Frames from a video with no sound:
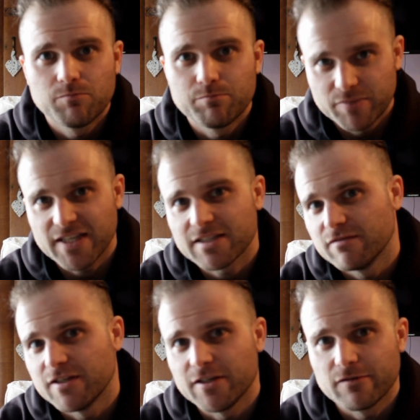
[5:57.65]
But that's a
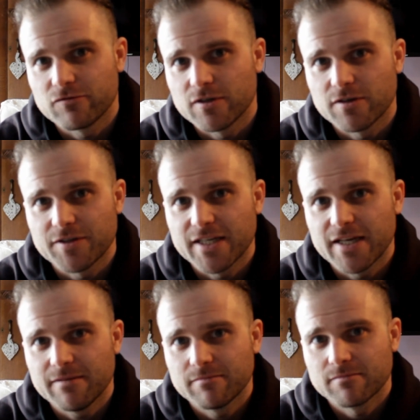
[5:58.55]
video for another
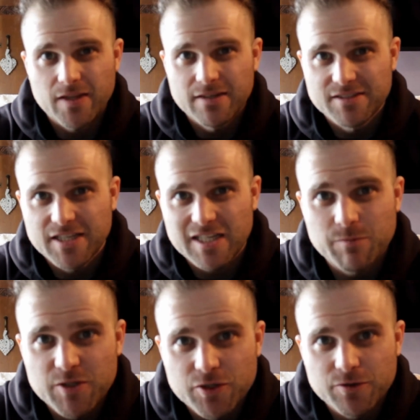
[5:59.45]
day.
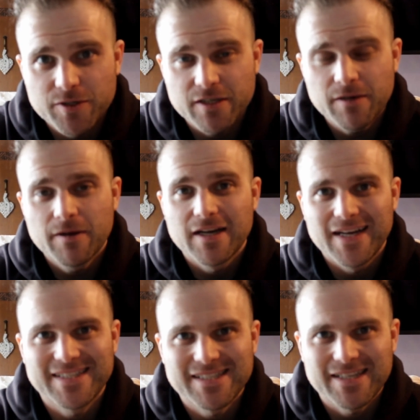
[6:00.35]
Jasper Tudor
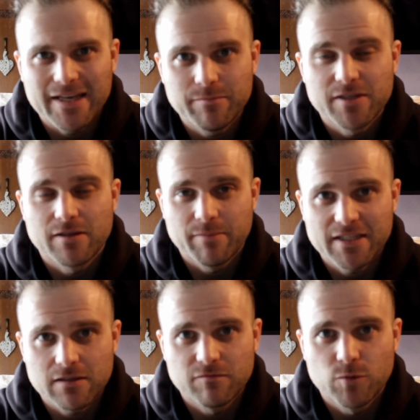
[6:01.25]
escaped the
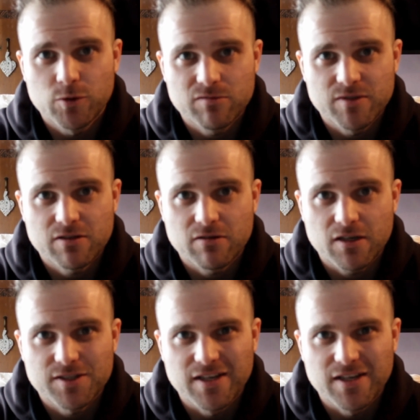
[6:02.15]
Battle of Mortimer's Cross